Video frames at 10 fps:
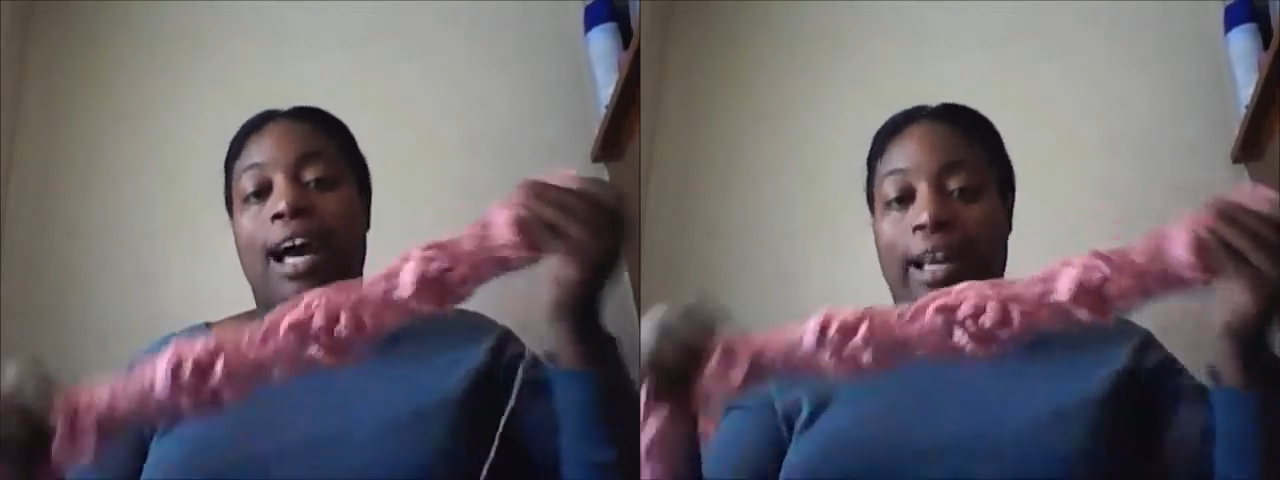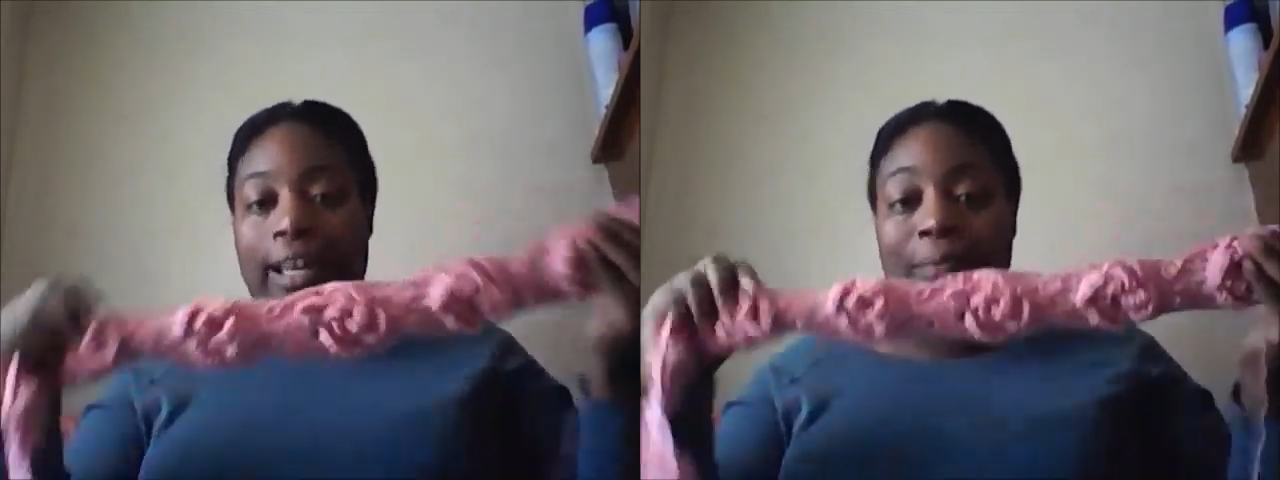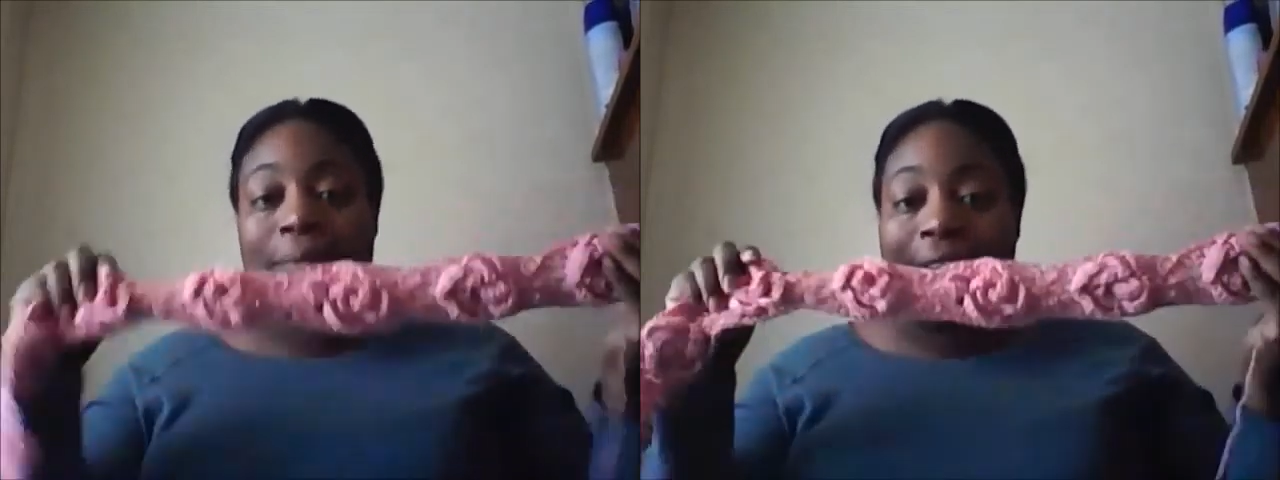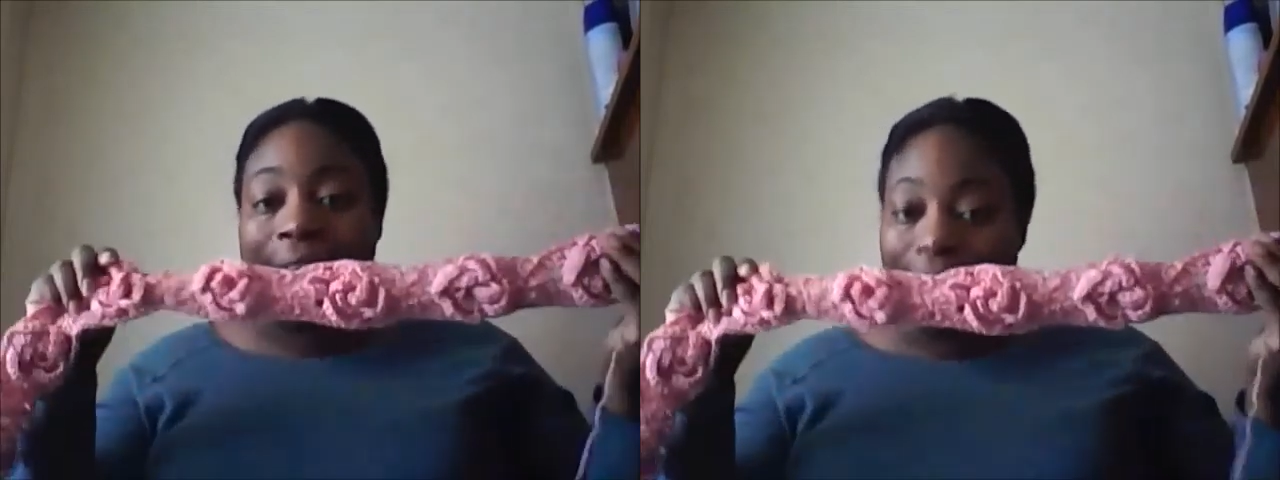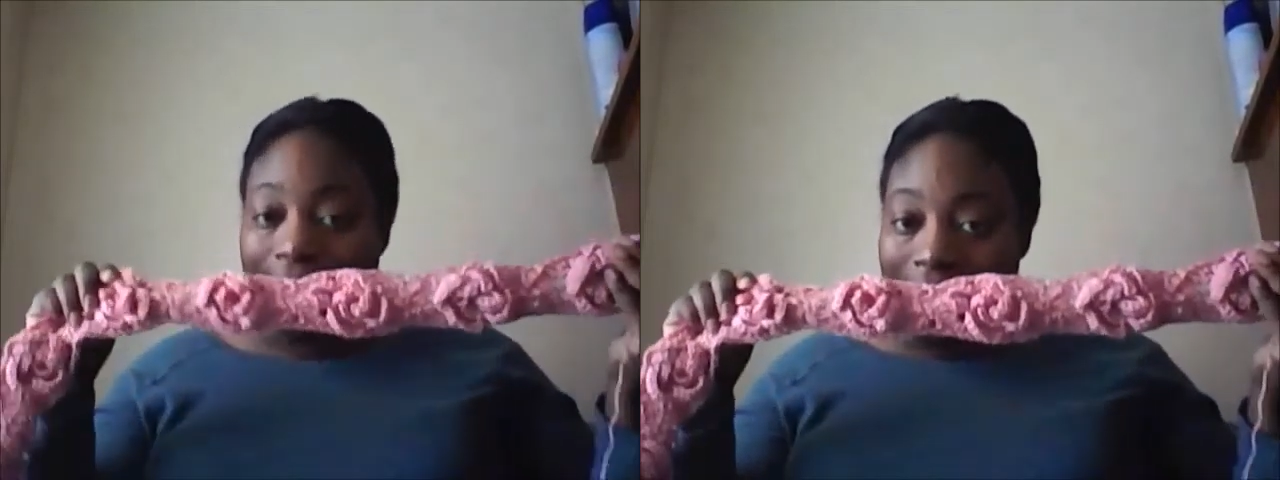I am
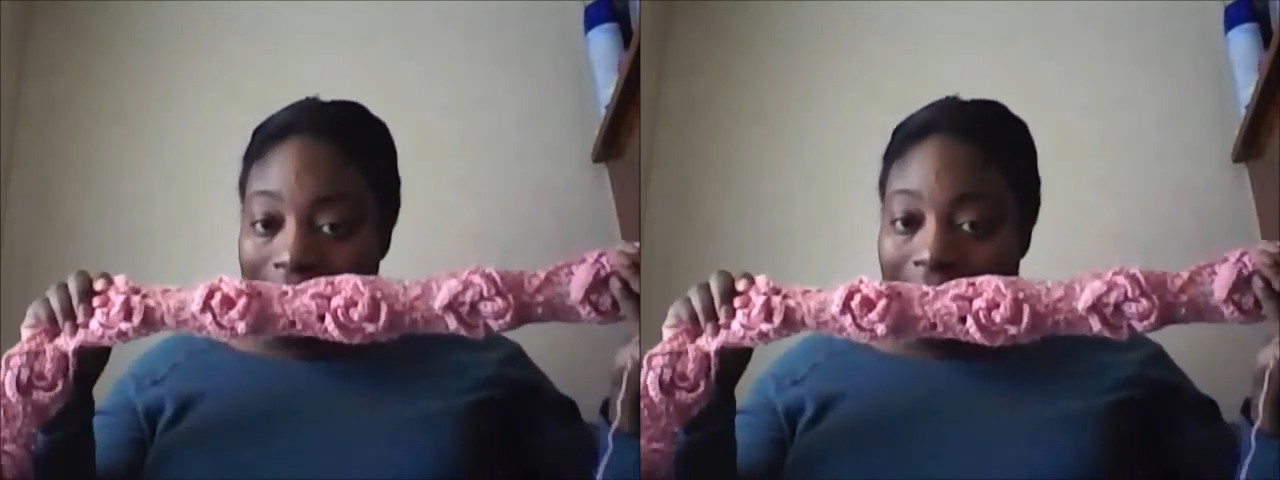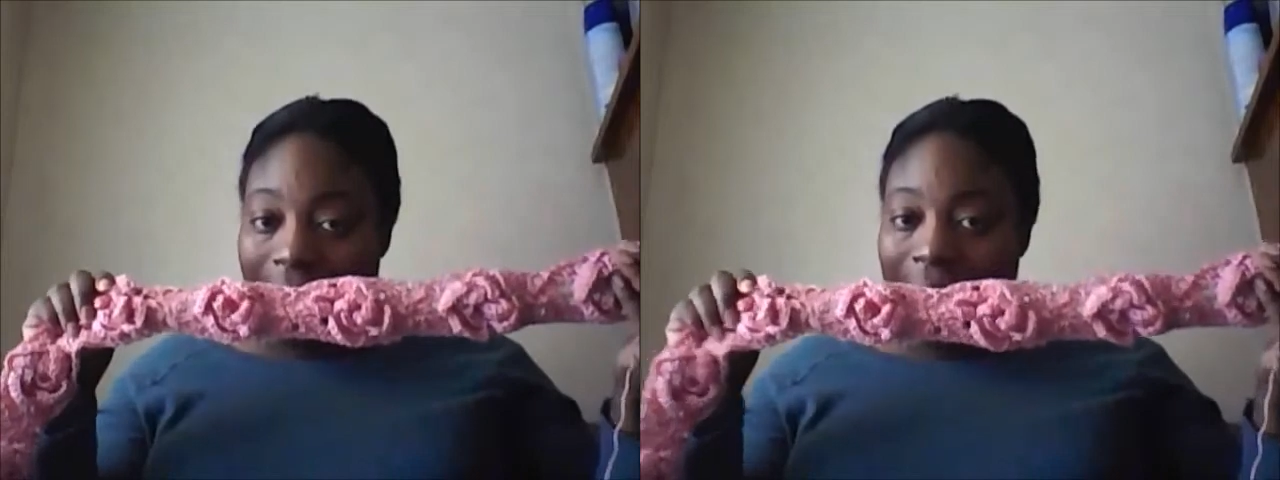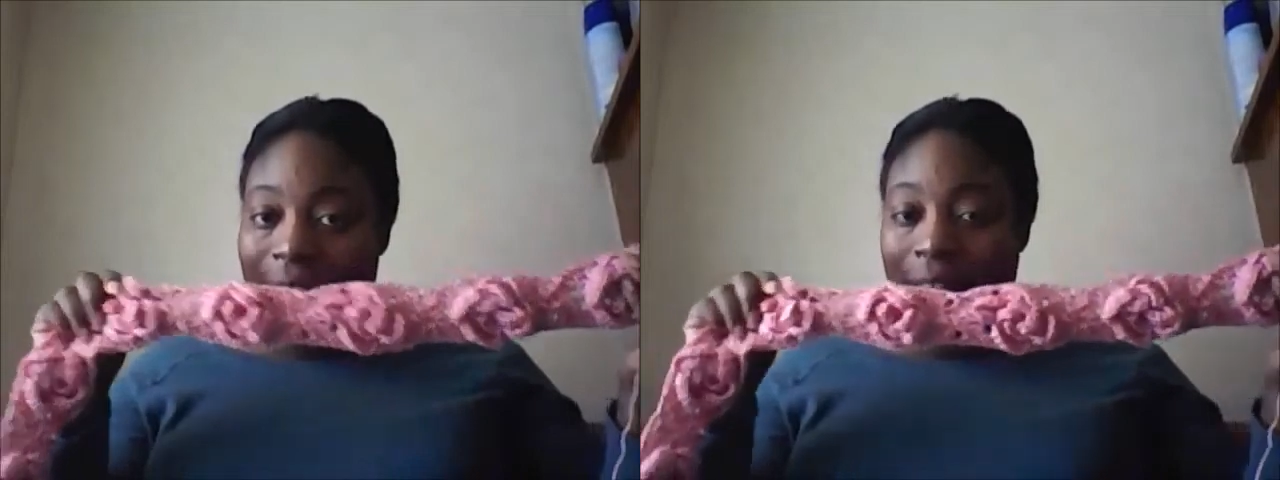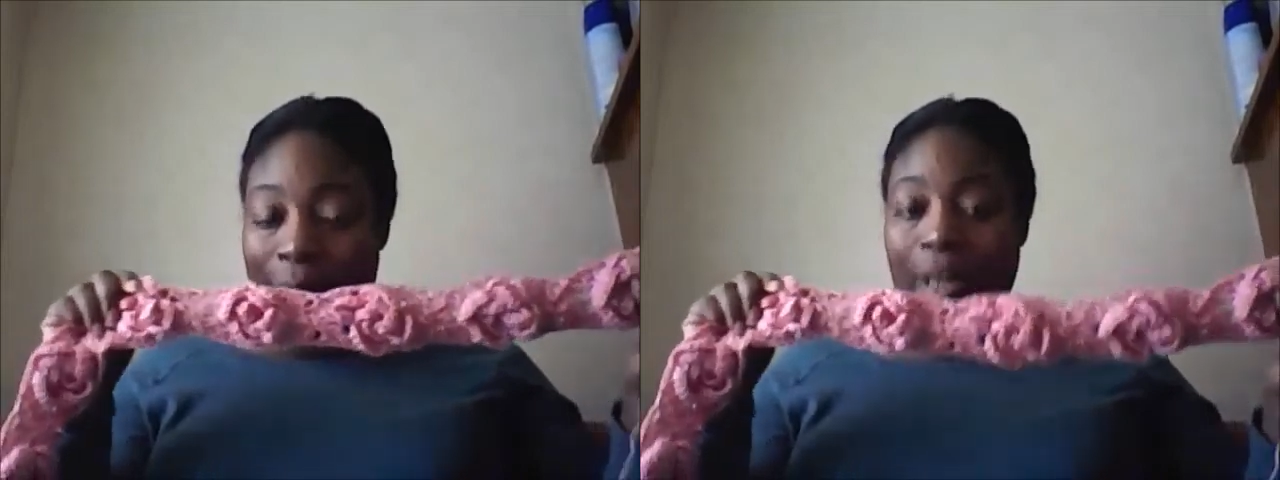now loving the